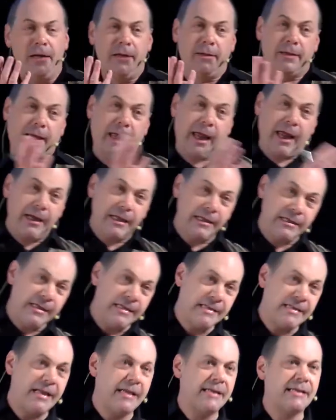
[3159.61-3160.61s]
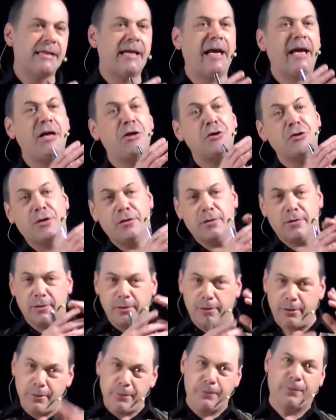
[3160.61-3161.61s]
the Kennedy assassination
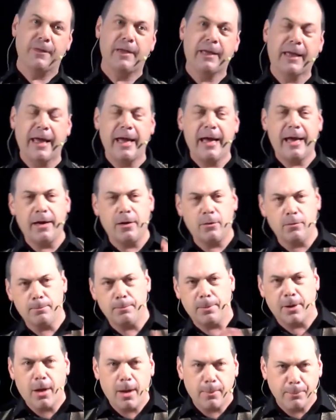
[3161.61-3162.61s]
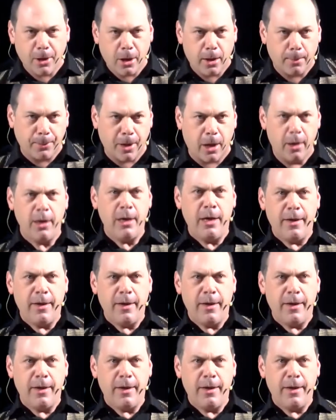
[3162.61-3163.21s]
and Luther King and blah, blah, blah,